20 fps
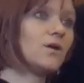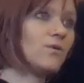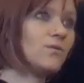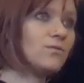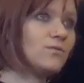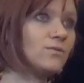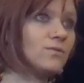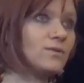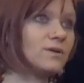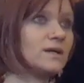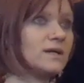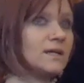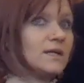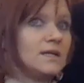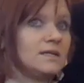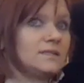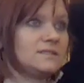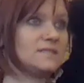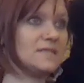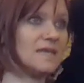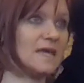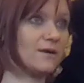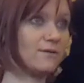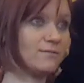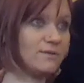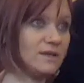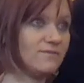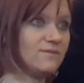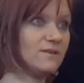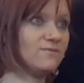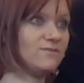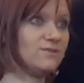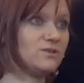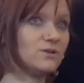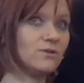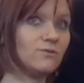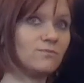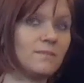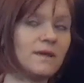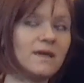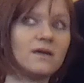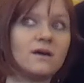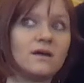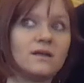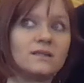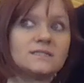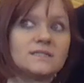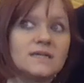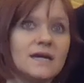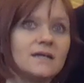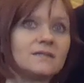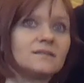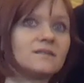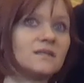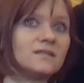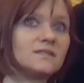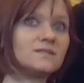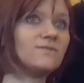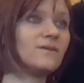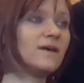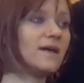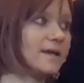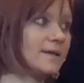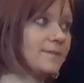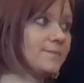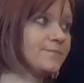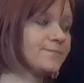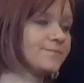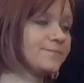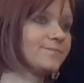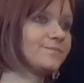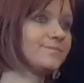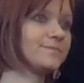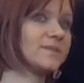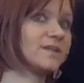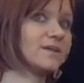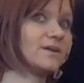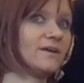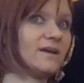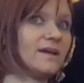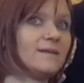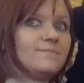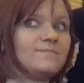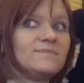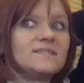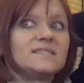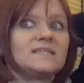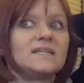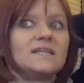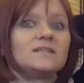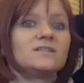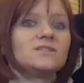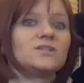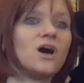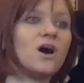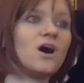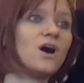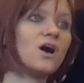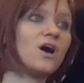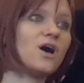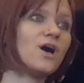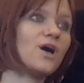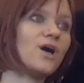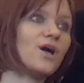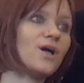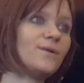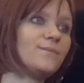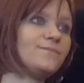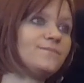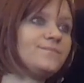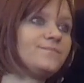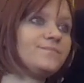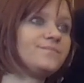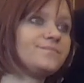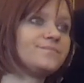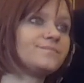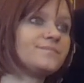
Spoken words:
or down, even if you don't make contact, that's fine. Great, sitting tall,